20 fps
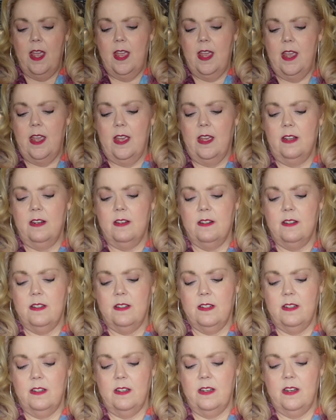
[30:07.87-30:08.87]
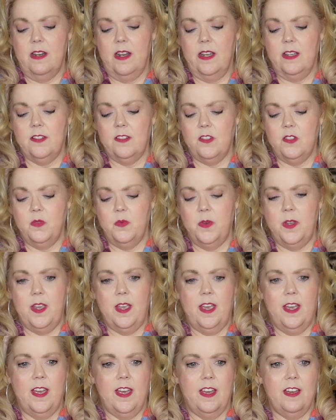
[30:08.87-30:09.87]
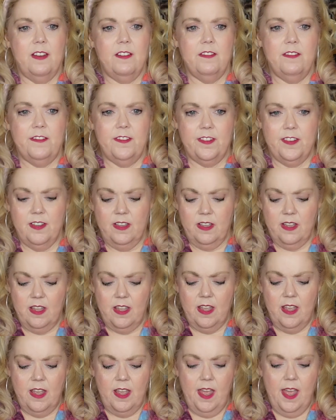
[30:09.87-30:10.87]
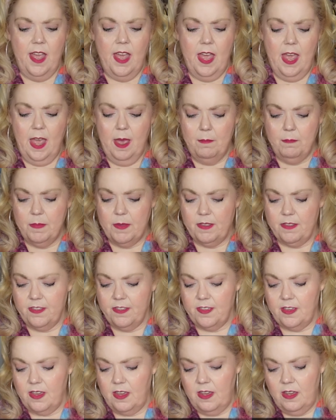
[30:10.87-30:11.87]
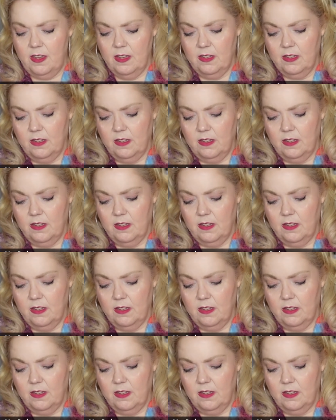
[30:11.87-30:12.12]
And next we have Empathy,